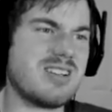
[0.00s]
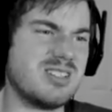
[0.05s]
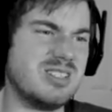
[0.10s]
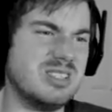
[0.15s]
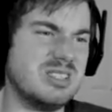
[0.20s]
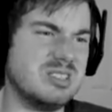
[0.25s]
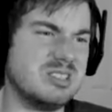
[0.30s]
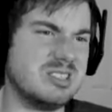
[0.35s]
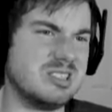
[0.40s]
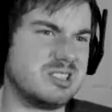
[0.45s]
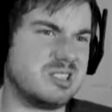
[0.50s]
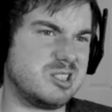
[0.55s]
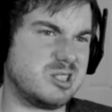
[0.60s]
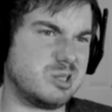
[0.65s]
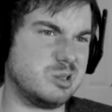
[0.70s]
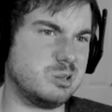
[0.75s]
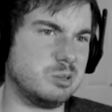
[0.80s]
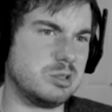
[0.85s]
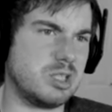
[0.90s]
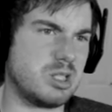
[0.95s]
No, oh, you
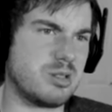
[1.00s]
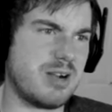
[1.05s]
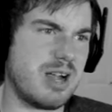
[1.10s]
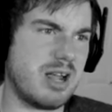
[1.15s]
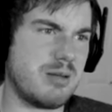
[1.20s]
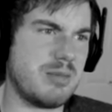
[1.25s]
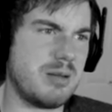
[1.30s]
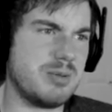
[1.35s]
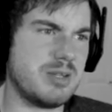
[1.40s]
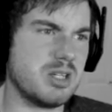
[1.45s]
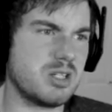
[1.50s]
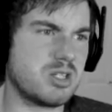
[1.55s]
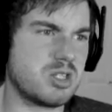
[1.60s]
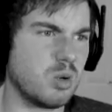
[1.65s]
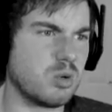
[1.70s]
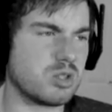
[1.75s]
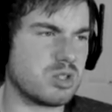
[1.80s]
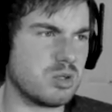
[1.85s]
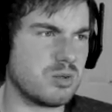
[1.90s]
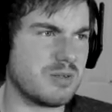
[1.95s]
don't. All right, maybe you
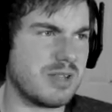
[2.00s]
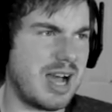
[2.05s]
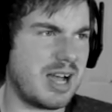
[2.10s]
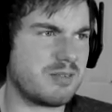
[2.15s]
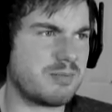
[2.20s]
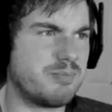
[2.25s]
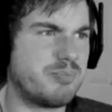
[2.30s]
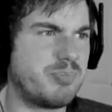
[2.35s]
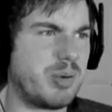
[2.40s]
don't do that.